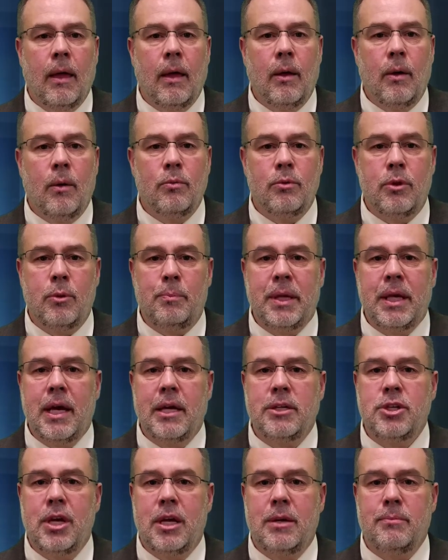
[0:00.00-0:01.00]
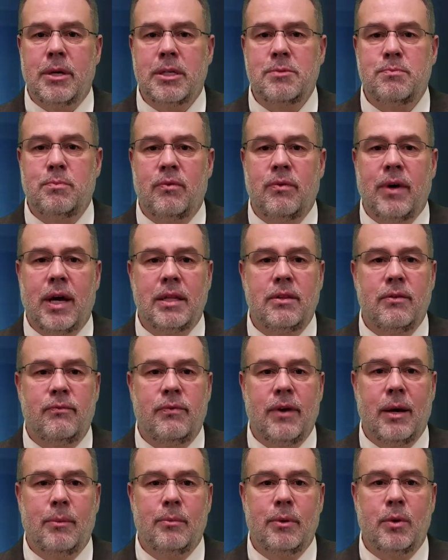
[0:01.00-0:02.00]
The PHA must provide the
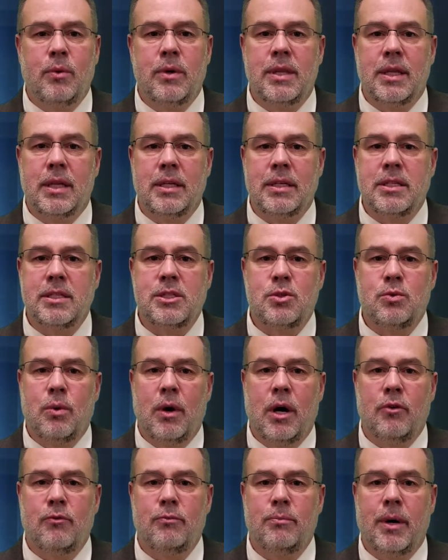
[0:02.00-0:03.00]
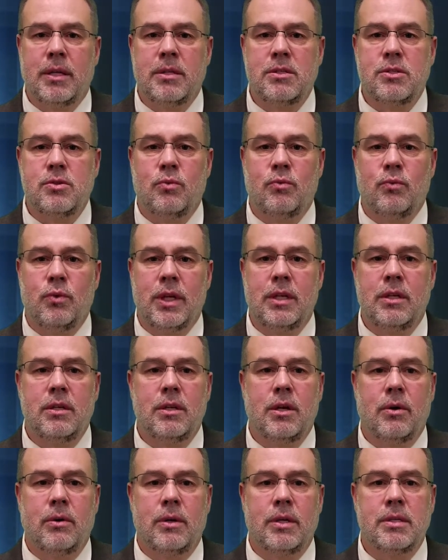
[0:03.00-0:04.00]
family with at least 12 months written
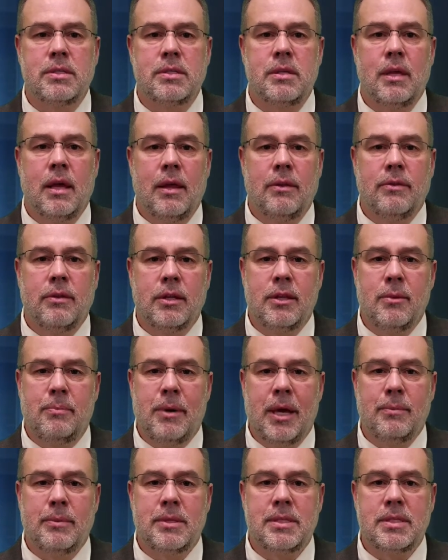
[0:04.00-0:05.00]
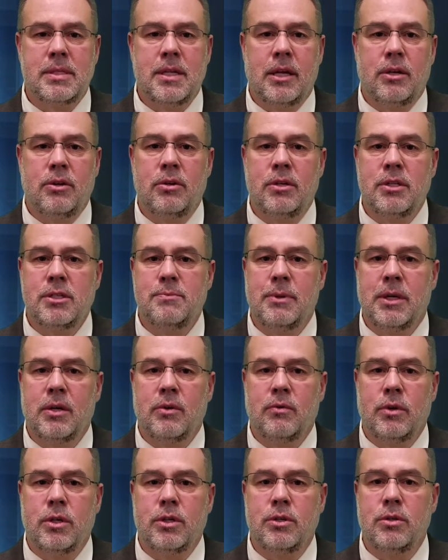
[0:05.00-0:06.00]
notice that the payment standard is
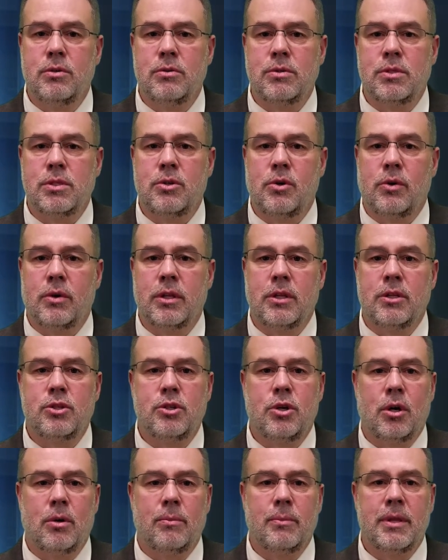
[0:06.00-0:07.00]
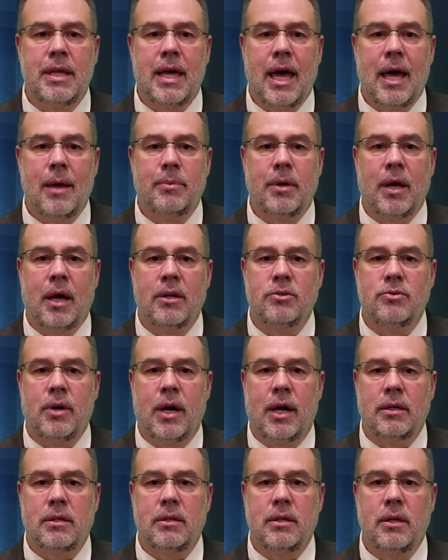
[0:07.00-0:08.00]
being reduced during the term of the HAP
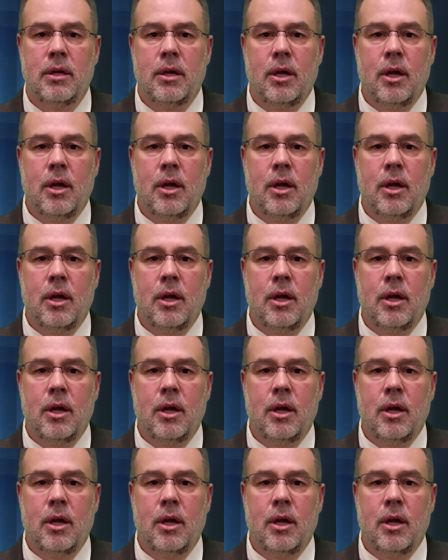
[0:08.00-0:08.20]
contract